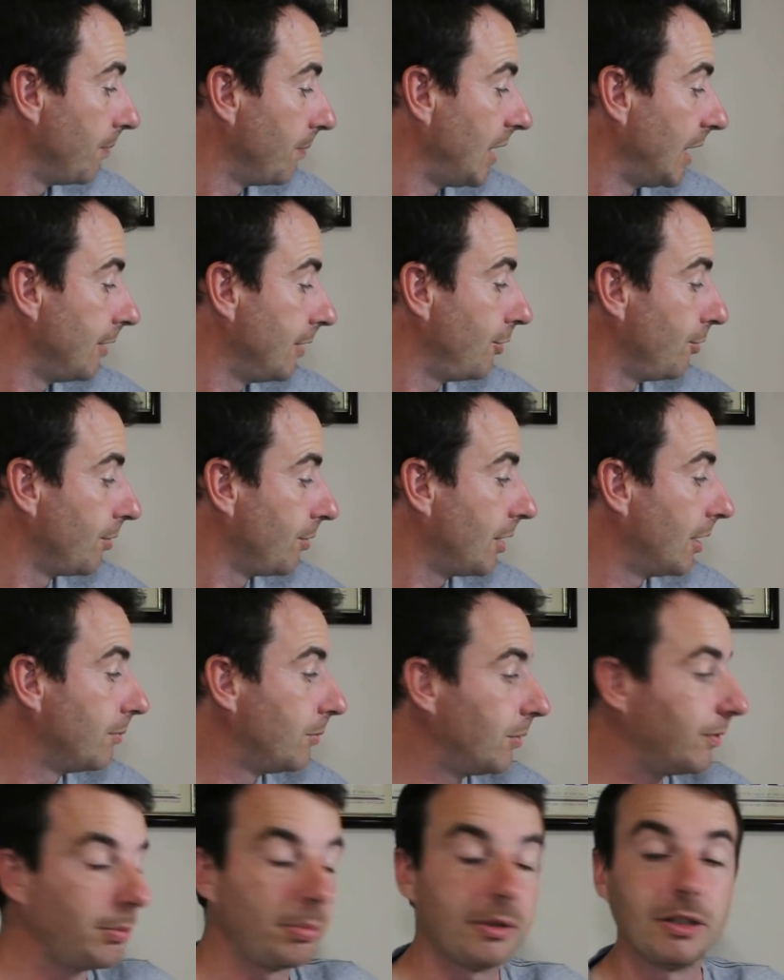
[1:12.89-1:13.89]
They do
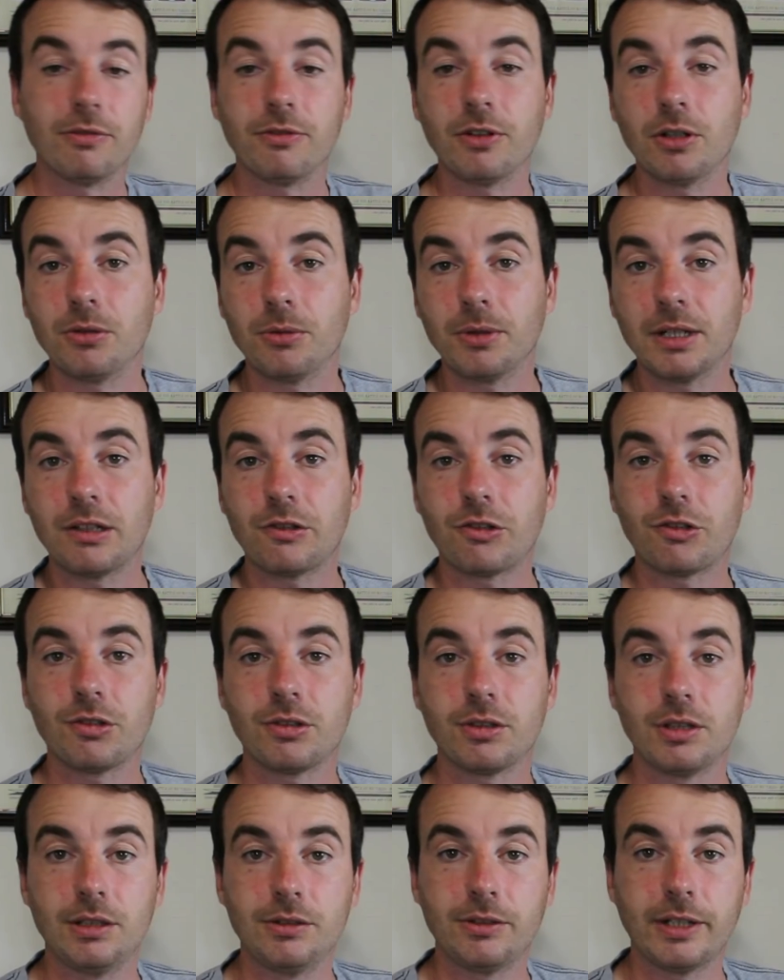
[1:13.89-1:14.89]
come with a bit of photo etch
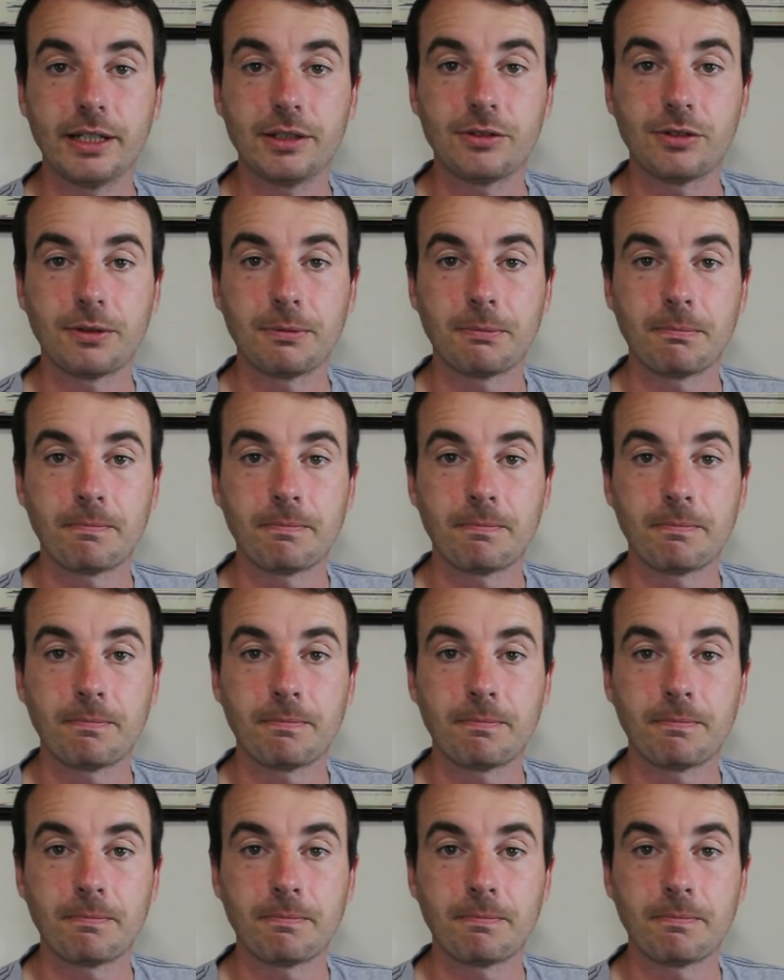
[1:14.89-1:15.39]
these days,